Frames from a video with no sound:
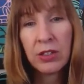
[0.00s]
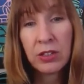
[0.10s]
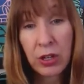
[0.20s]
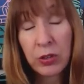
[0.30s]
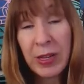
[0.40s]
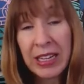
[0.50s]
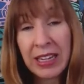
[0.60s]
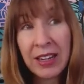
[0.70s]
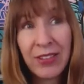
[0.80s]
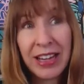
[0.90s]
So
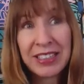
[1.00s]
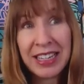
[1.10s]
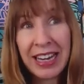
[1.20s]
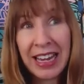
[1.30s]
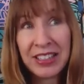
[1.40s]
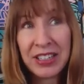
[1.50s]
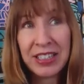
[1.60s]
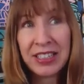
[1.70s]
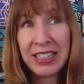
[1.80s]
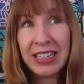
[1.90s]
speaking of vaccine
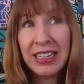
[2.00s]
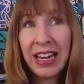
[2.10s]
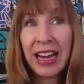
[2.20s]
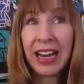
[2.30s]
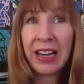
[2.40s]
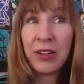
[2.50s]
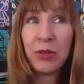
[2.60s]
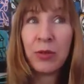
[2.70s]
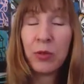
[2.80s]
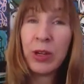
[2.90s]
hesitancy,
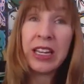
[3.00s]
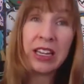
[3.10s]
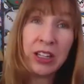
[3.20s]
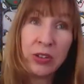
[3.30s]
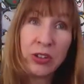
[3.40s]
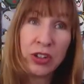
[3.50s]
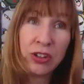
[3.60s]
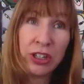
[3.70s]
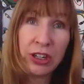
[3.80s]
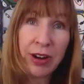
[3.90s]
we can use
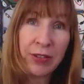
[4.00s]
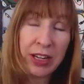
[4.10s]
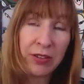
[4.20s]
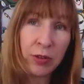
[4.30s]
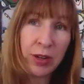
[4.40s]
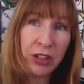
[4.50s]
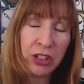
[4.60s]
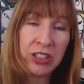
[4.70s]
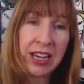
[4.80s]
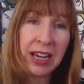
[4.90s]
geographic
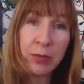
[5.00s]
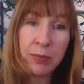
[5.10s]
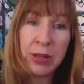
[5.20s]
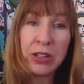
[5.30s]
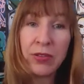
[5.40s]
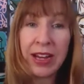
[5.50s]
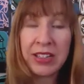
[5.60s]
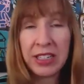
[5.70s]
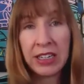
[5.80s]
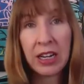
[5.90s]
information to help build
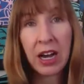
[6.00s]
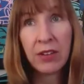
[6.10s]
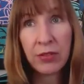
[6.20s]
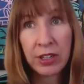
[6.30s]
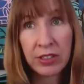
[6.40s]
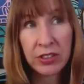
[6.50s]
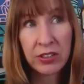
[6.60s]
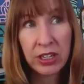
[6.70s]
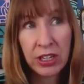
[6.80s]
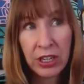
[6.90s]
vaccine
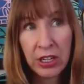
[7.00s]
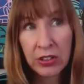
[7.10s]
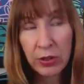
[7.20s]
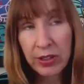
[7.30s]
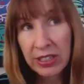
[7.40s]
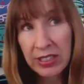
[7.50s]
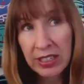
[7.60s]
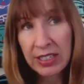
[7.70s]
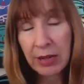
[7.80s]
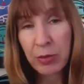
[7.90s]
confidence. So in this
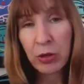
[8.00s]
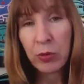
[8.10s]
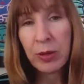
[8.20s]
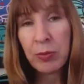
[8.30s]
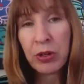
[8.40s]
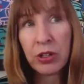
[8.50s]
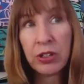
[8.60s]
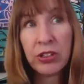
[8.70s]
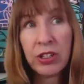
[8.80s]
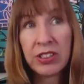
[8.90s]
example, we
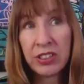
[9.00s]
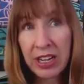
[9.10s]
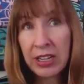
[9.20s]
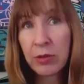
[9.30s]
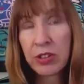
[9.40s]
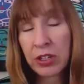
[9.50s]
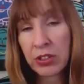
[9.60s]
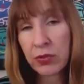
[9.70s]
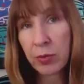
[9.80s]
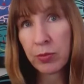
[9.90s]
pulled study
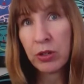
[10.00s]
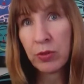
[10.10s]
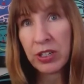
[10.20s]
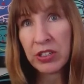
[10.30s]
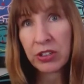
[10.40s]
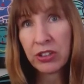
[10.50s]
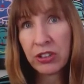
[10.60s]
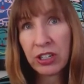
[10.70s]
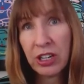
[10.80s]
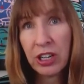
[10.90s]
results from Pew
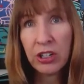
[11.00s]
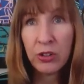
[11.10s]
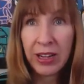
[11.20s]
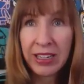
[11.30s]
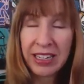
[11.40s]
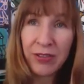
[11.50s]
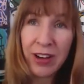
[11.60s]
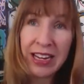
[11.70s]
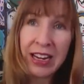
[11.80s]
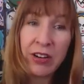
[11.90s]
Research to
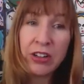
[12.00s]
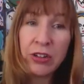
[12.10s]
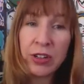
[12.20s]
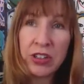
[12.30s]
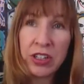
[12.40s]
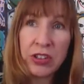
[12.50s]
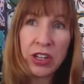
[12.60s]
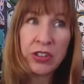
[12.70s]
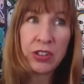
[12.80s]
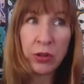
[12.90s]
identify
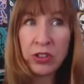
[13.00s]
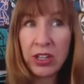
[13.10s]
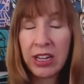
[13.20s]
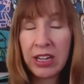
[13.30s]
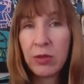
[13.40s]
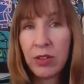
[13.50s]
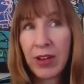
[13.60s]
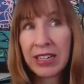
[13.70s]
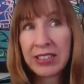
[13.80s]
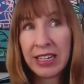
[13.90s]
characteristics associated
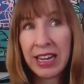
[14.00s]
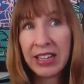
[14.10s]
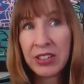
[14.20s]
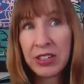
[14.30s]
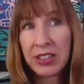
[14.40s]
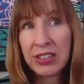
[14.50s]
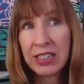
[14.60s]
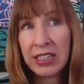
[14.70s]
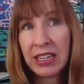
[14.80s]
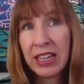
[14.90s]
with vaccine
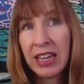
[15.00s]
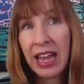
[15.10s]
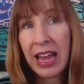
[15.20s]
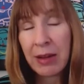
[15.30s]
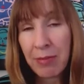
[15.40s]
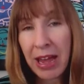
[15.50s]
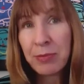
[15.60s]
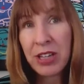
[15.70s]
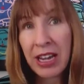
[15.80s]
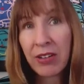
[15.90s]
hesitancy and
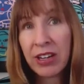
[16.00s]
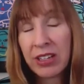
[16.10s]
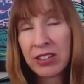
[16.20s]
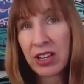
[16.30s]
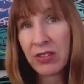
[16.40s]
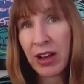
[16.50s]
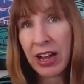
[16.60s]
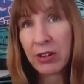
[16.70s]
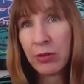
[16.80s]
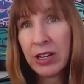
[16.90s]
mapped areas of
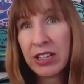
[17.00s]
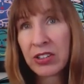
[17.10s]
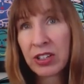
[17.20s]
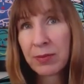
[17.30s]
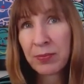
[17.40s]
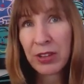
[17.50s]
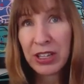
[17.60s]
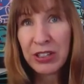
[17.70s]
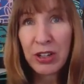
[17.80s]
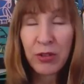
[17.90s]
higher risk.
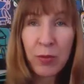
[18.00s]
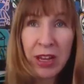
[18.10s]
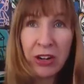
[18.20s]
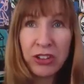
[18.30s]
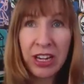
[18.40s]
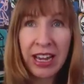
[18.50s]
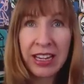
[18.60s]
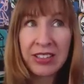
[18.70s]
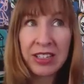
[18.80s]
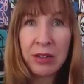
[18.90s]
So from there,
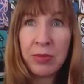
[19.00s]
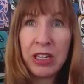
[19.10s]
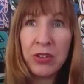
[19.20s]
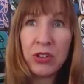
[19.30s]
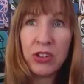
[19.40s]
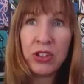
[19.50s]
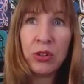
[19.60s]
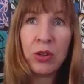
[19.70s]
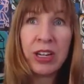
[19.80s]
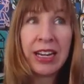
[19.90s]
GIS can be used
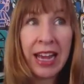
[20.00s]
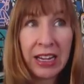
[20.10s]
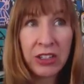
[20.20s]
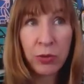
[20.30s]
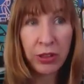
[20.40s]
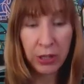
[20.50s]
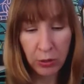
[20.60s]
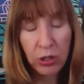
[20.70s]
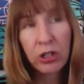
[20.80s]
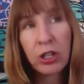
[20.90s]
to connect with
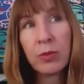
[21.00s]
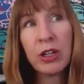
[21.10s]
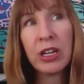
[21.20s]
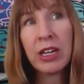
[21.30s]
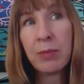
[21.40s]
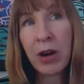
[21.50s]
local community